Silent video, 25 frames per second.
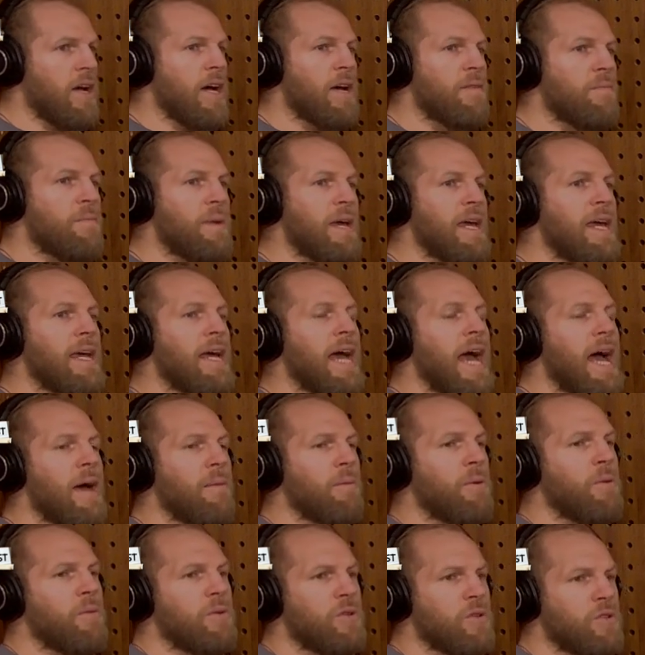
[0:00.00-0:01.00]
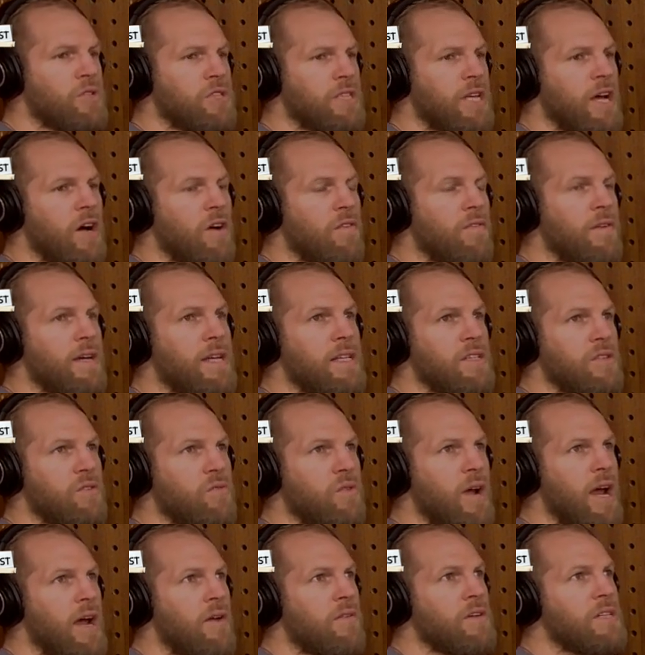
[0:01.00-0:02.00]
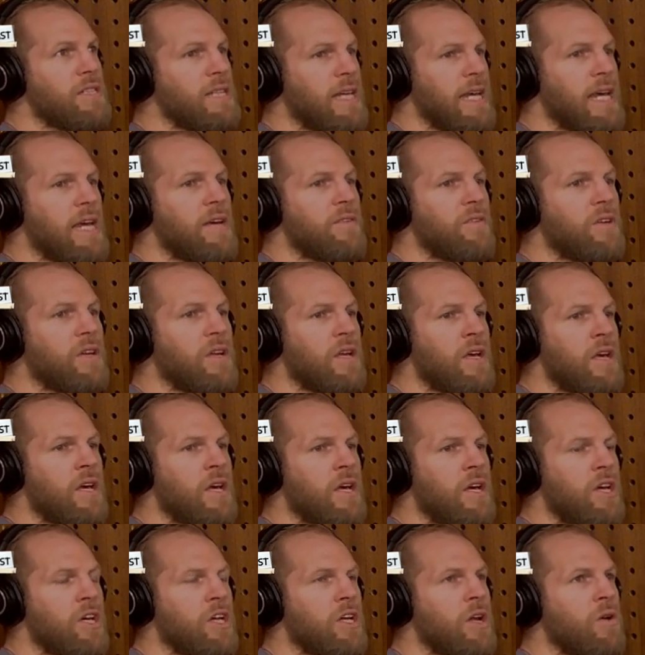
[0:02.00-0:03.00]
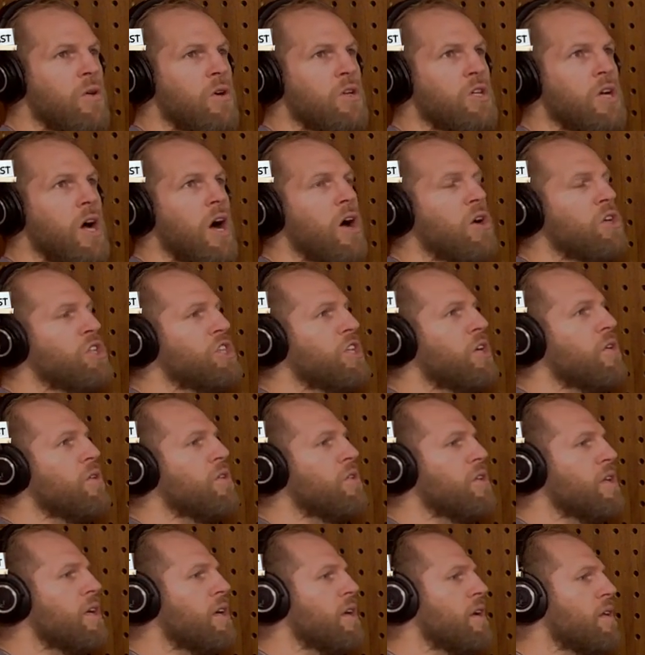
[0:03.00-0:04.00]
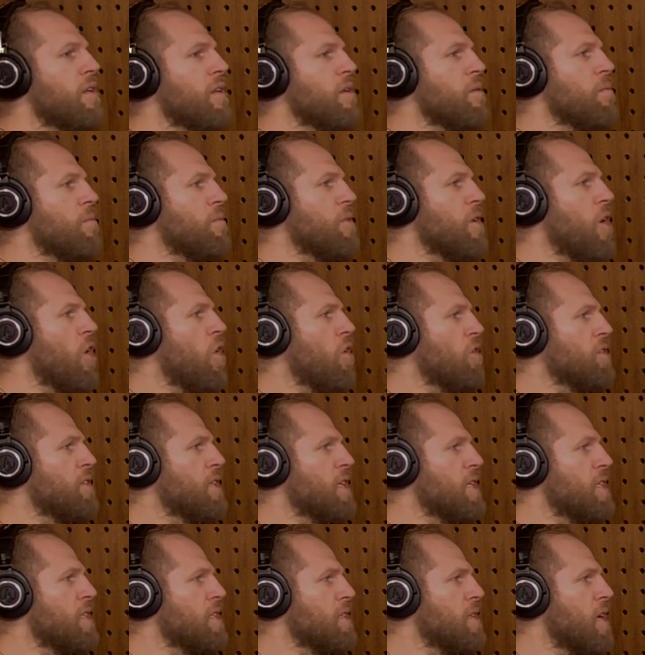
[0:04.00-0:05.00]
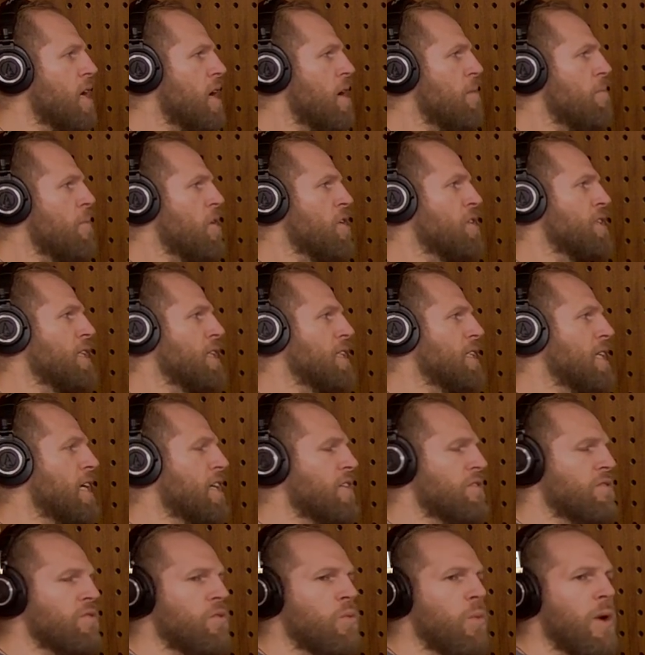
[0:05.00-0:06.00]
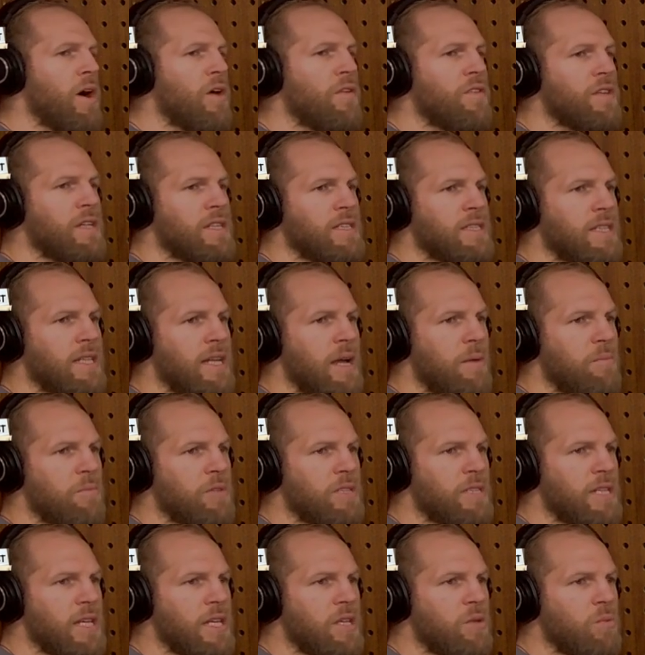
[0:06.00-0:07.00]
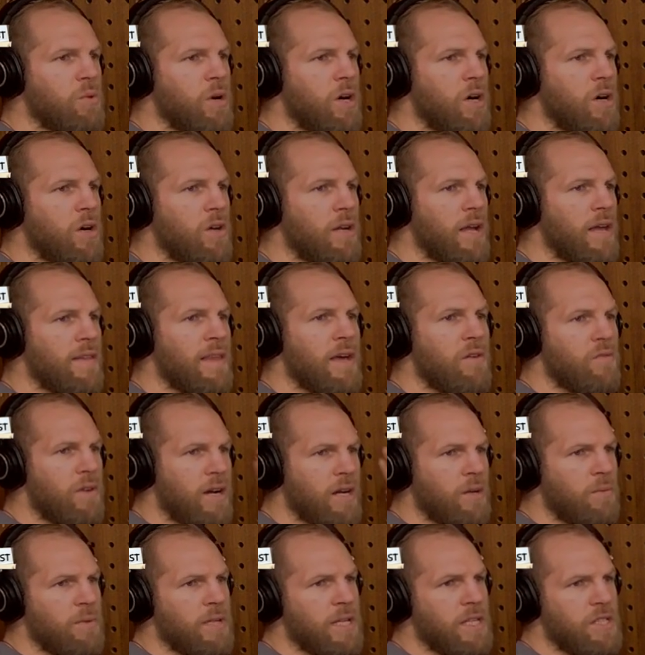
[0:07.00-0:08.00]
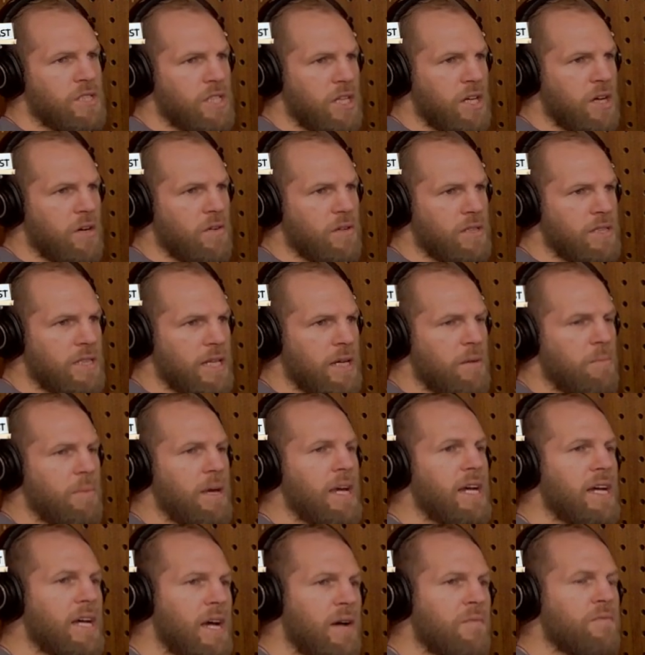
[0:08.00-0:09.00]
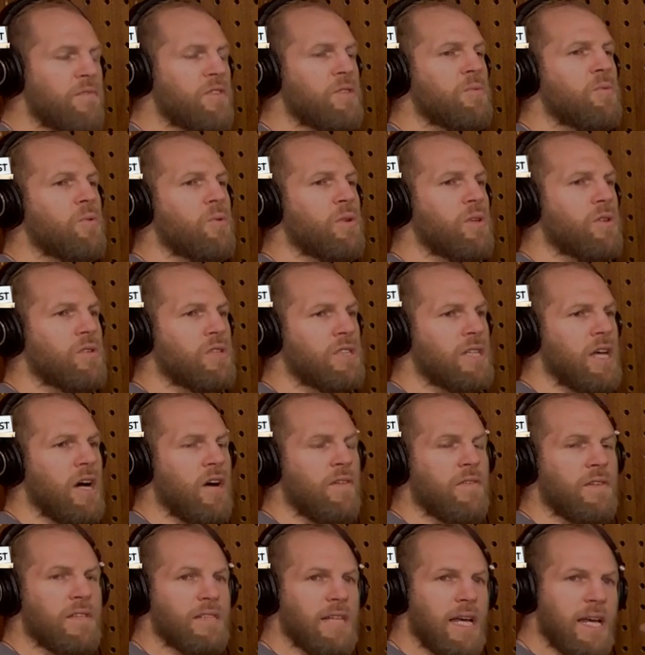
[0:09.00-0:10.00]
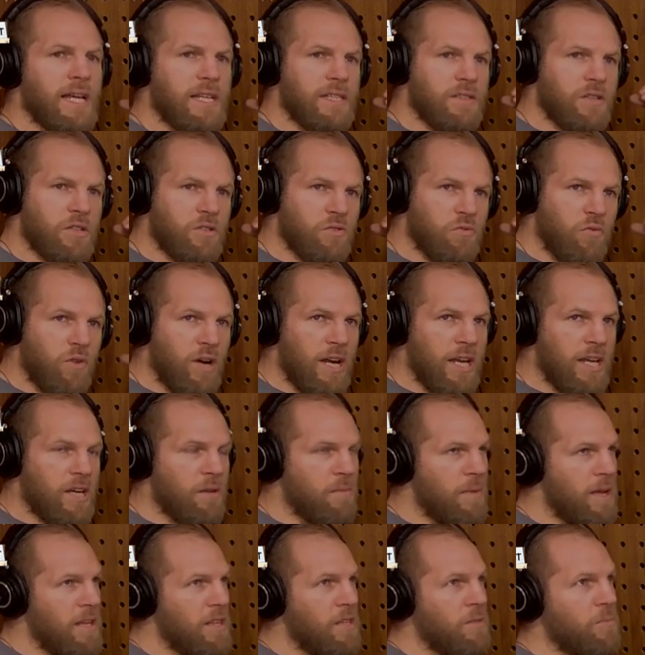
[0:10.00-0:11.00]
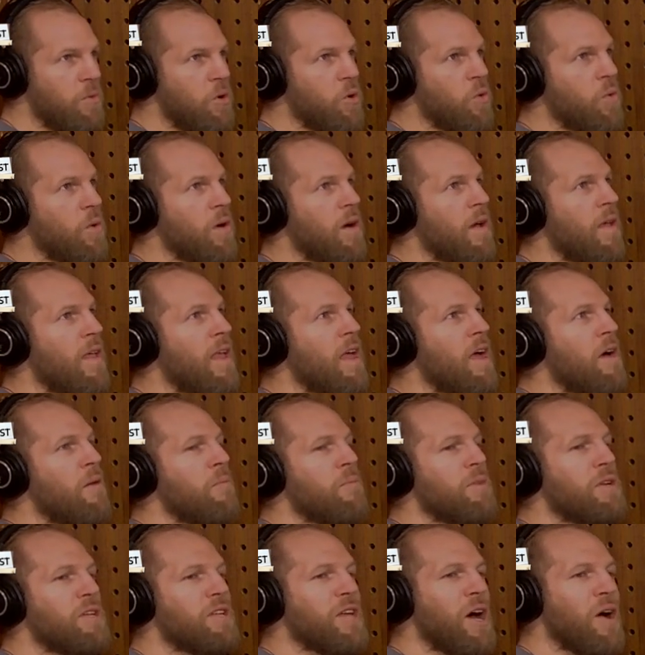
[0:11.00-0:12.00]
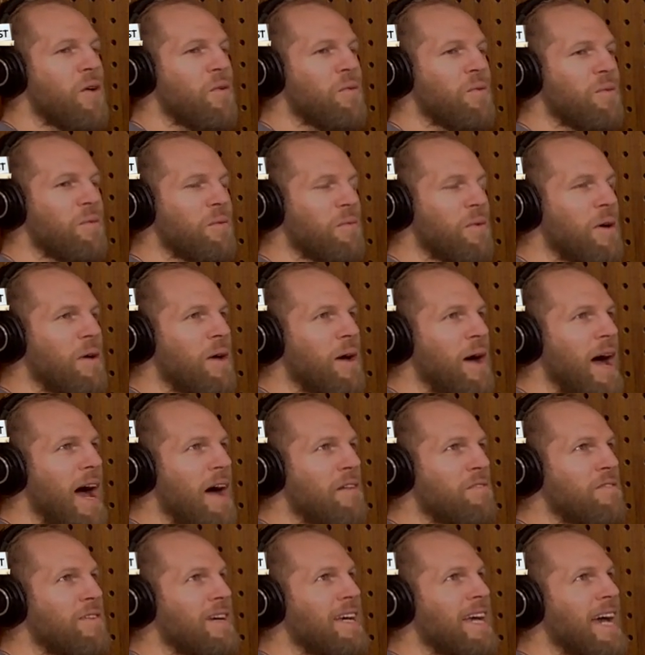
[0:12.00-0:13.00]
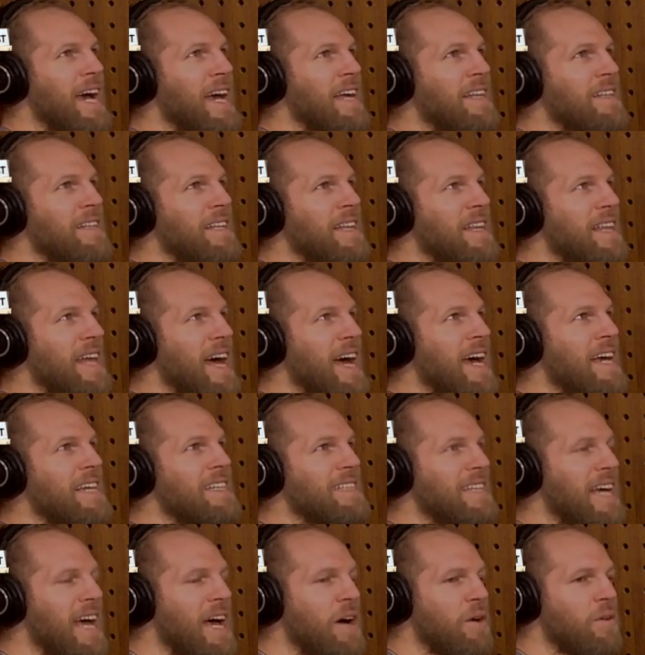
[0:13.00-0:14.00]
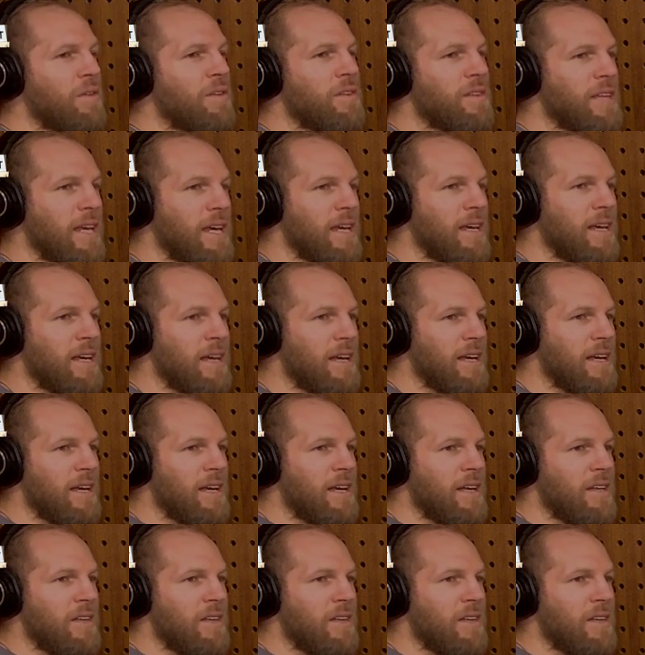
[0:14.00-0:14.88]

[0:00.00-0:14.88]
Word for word: Like, if being happy with yourself is a rarity, even, you know, I'll show you the hottest, most successful, wealthiest celebrity in the world, and they're riddled with insecurity. And being comfortable with yourself is really commendable. But don't advocate that is healthy.